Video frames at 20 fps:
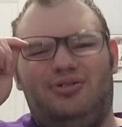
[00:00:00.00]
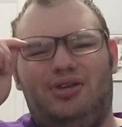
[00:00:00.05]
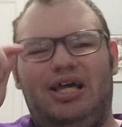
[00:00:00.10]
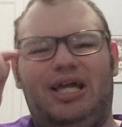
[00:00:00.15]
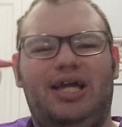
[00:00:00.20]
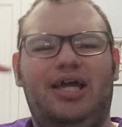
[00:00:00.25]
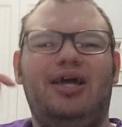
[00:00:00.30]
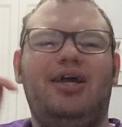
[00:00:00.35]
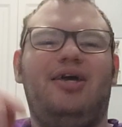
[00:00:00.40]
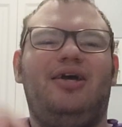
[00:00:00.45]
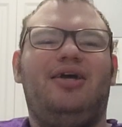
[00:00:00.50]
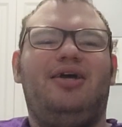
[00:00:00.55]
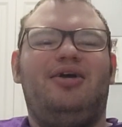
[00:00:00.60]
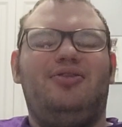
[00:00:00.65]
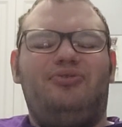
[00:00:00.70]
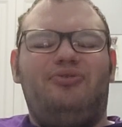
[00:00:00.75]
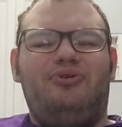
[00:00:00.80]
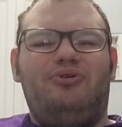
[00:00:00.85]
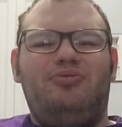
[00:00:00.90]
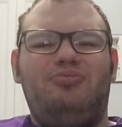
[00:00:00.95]
Like
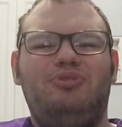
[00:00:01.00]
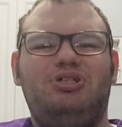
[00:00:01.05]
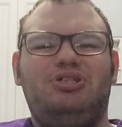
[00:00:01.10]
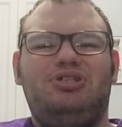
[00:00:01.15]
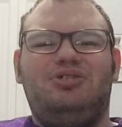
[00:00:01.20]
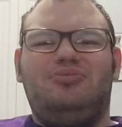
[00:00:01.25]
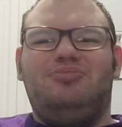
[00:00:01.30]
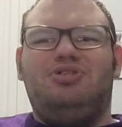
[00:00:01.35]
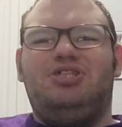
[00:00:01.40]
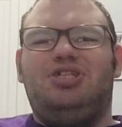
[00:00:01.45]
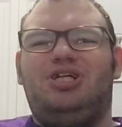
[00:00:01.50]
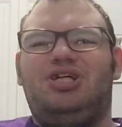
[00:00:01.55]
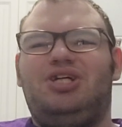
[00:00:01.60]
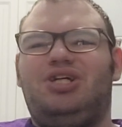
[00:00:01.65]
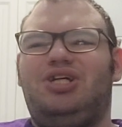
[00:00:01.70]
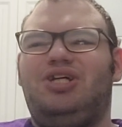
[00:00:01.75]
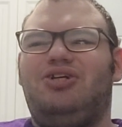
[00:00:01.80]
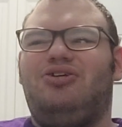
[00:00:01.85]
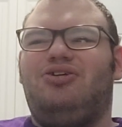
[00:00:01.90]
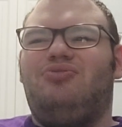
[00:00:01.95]
throw me some shit,
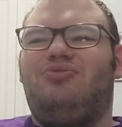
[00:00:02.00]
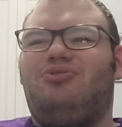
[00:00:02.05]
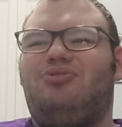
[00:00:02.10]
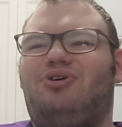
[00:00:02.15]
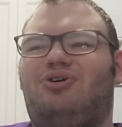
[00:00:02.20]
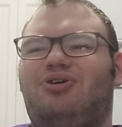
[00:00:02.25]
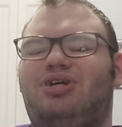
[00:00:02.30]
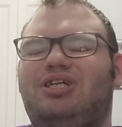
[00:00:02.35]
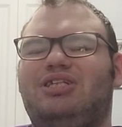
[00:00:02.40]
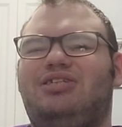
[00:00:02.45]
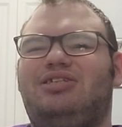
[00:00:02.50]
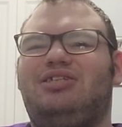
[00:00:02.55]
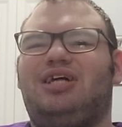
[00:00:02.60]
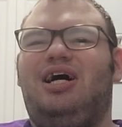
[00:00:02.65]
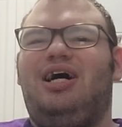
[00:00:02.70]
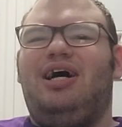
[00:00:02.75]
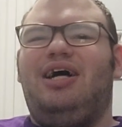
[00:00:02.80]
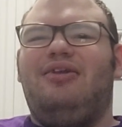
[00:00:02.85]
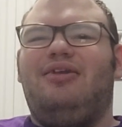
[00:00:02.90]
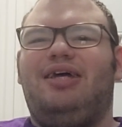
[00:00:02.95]
on the side.